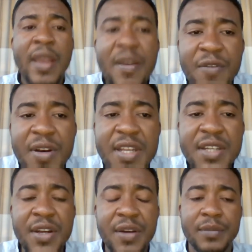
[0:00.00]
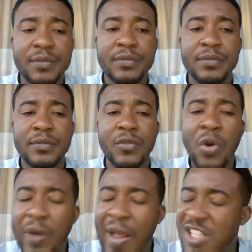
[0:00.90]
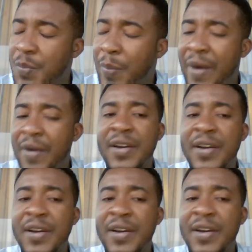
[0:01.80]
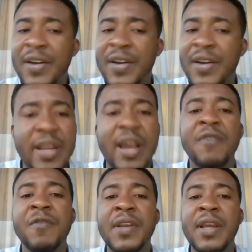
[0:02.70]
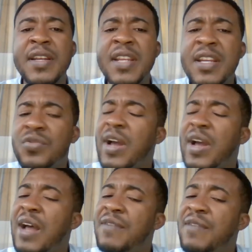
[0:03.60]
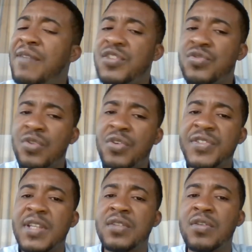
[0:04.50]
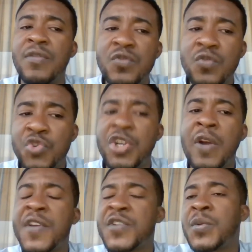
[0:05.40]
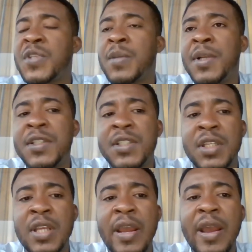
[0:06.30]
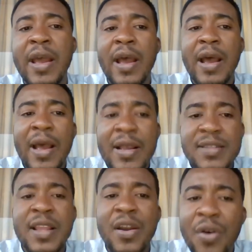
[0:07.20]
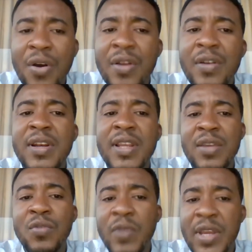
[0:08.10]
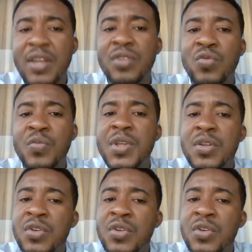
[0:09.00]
every leader or aspiring leader in Africa need to have a strong sense of social responsibility as the only way to be